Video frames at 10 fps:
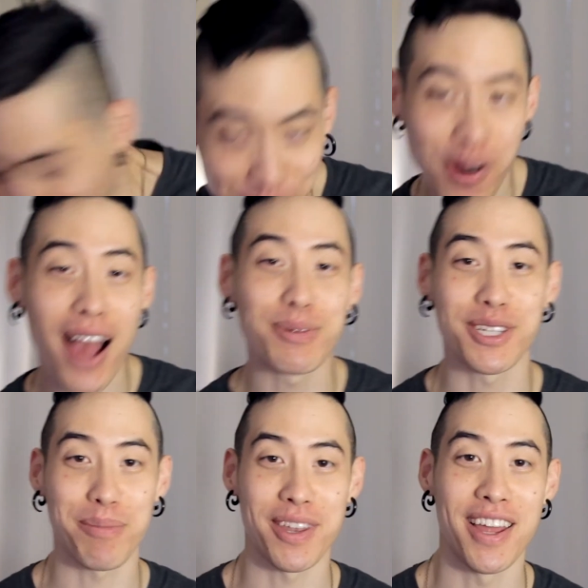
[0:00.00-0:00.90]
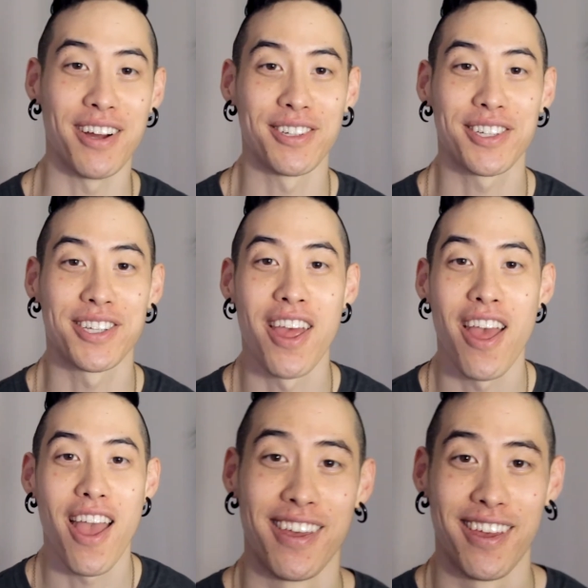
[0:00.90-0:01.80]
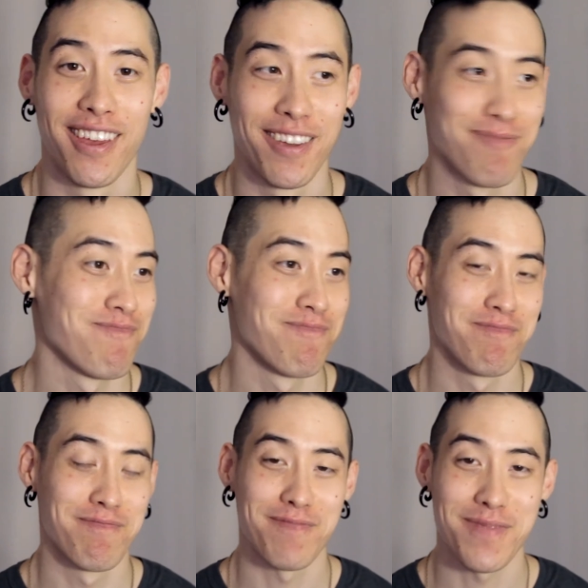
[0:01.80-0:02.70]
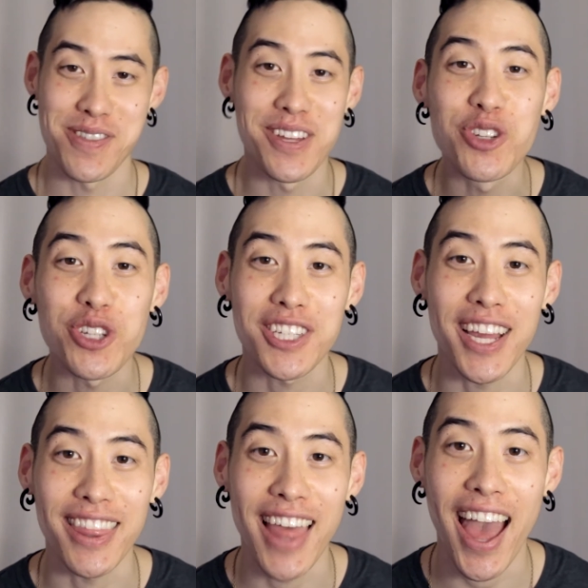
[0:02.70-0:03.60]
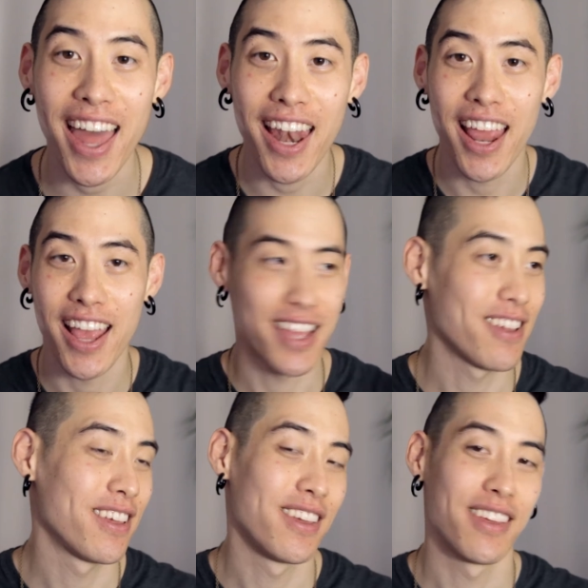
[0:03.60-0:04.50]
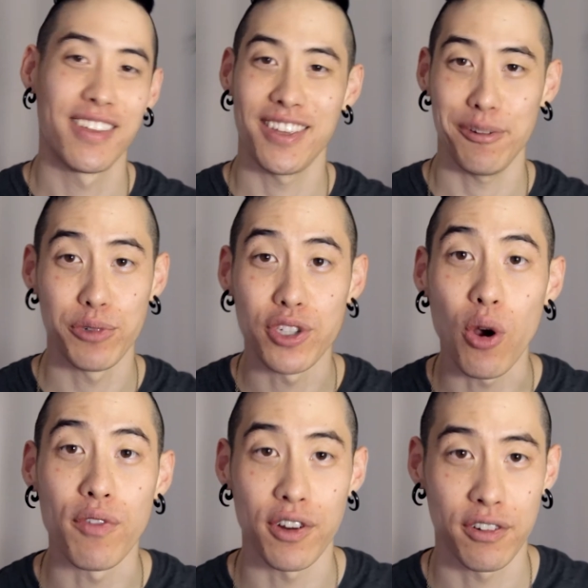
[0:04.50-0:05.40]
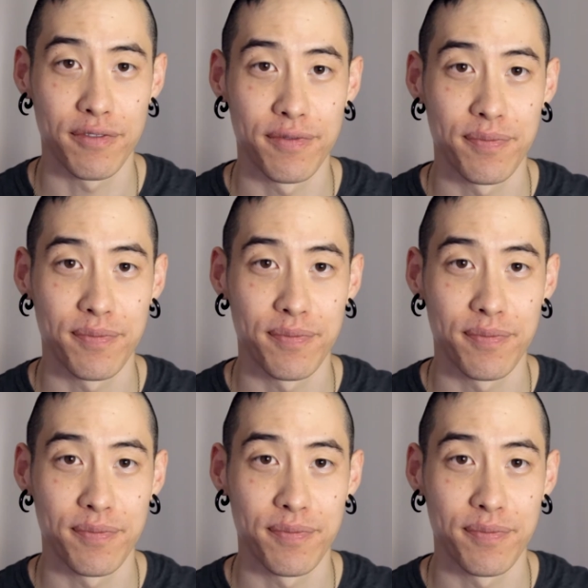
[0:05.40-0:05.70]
and grab something else. And then just like that, it was over.